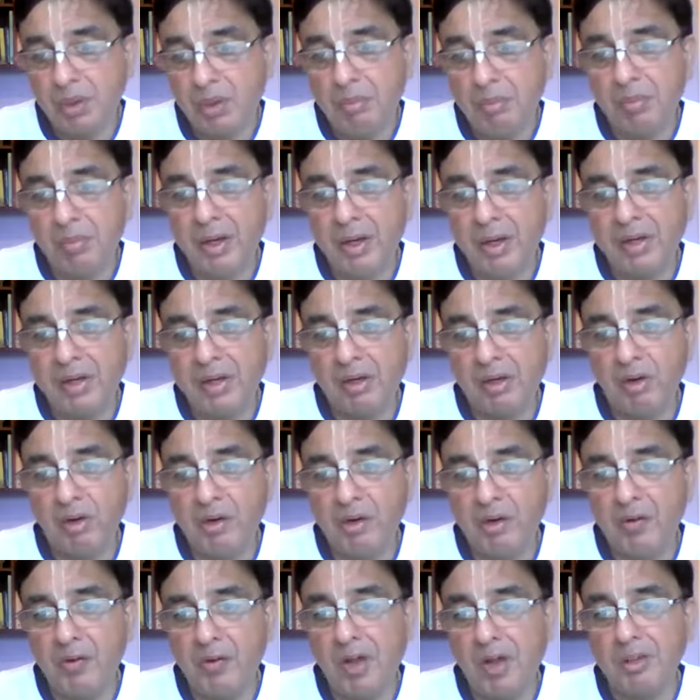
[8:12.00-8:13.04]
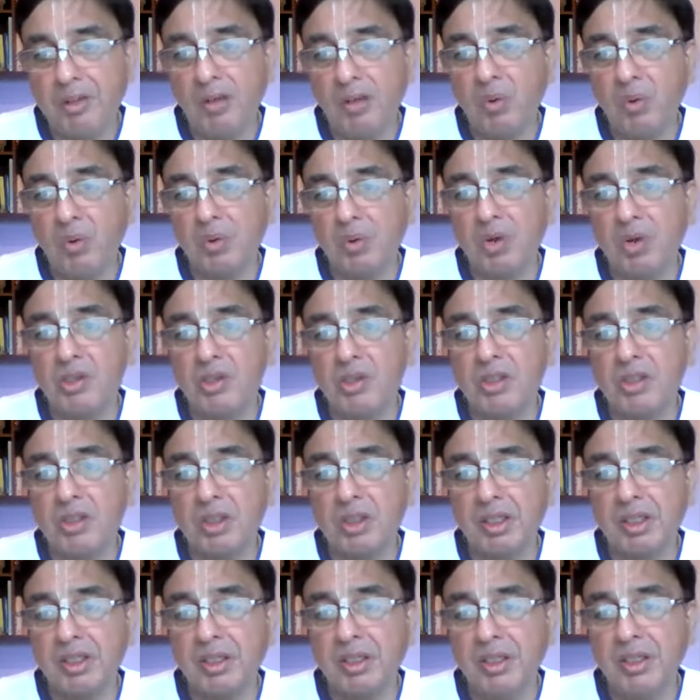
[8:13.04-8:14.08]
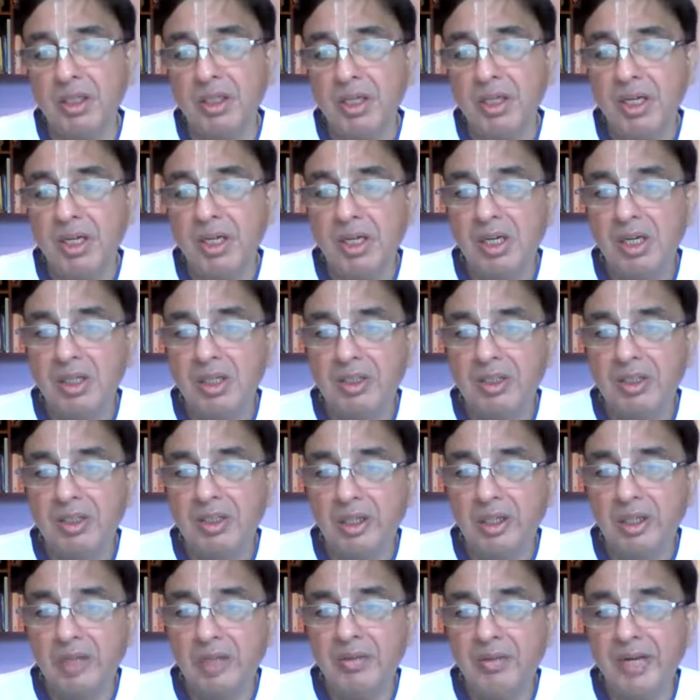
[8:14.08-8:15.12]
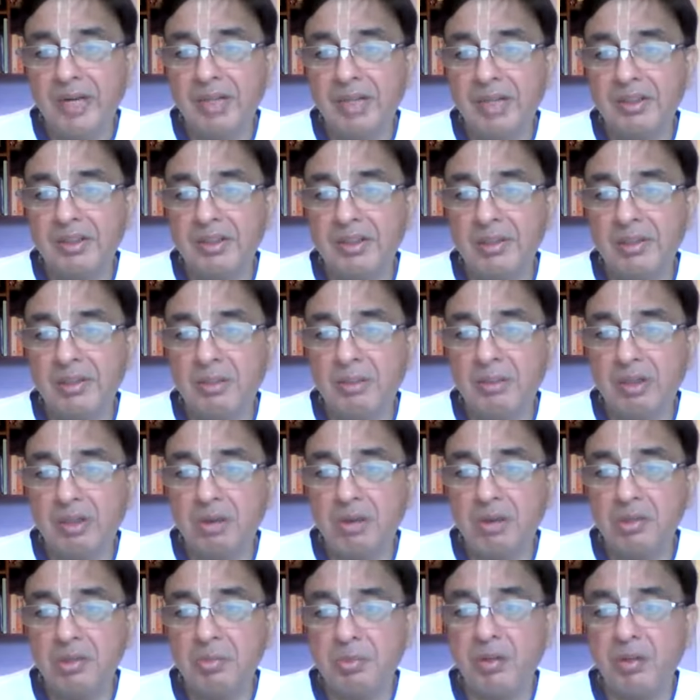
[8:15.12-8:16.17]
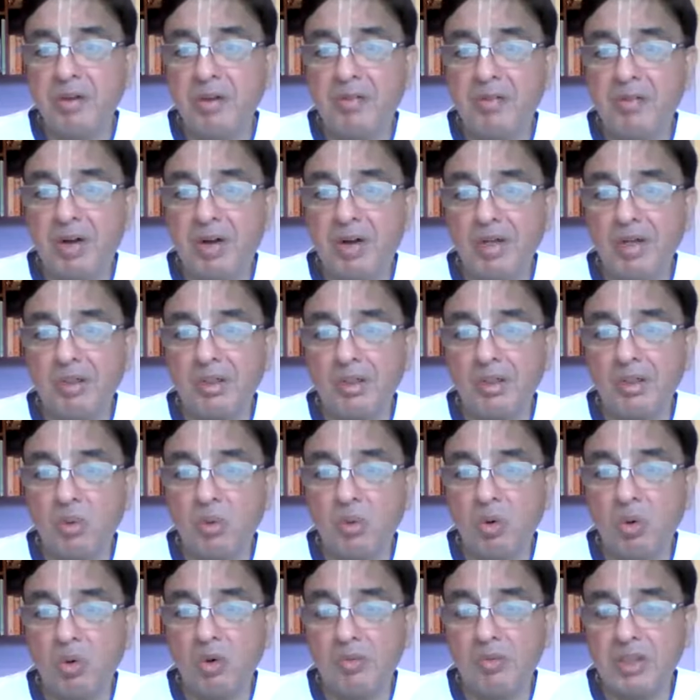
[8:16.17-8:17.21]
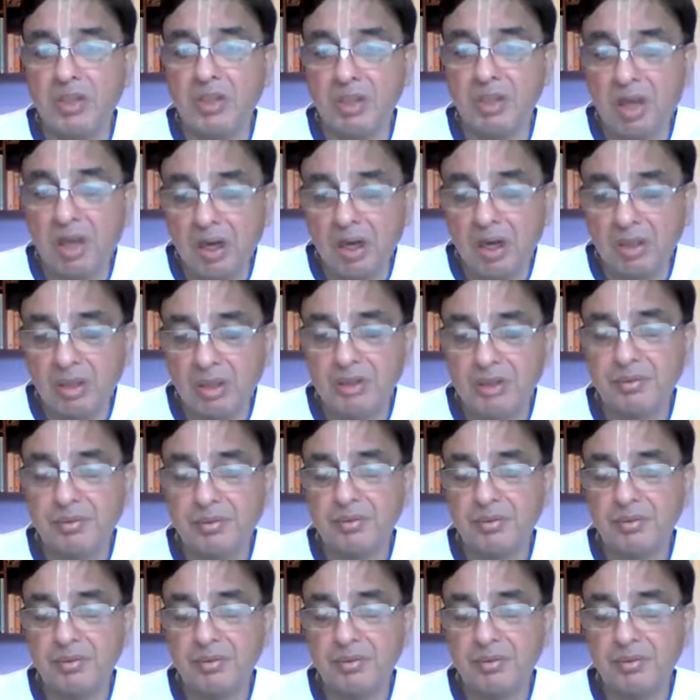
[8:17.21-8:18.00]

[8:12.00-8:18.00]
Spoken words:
By glorifying the Lord constantly, the living entity becomes purified in the core of his heart.